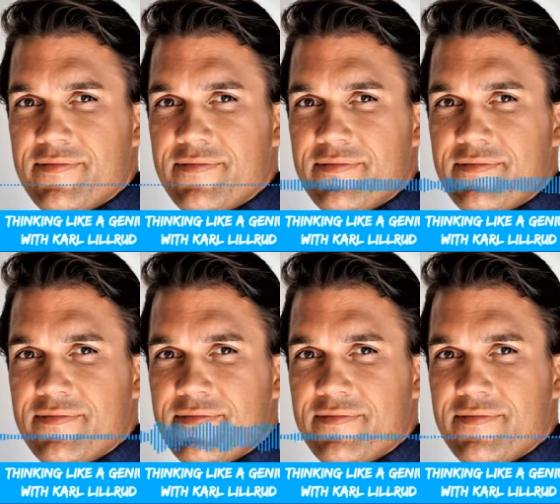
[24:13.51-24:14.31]

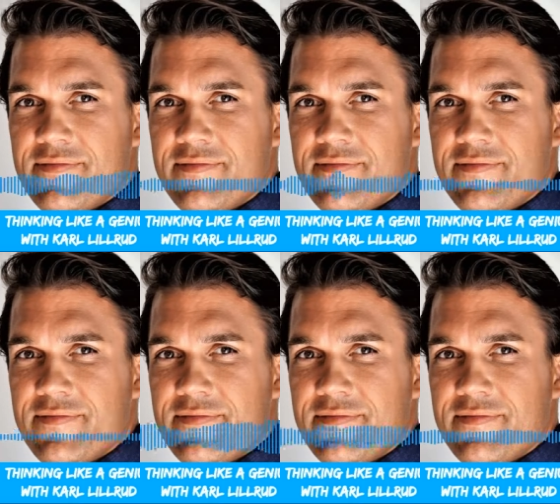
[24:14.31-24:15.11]
fantastic way of
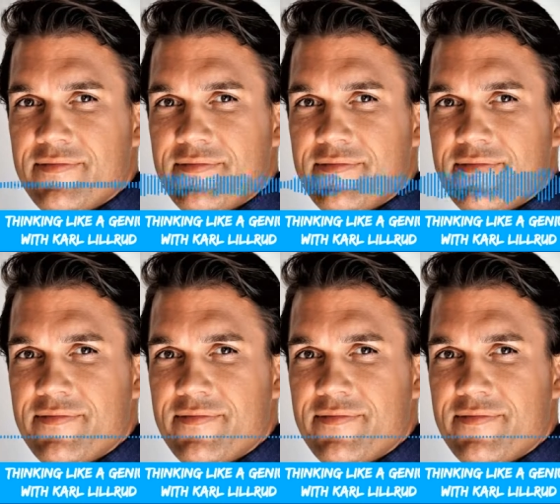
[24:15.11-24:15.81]
learning, but it's a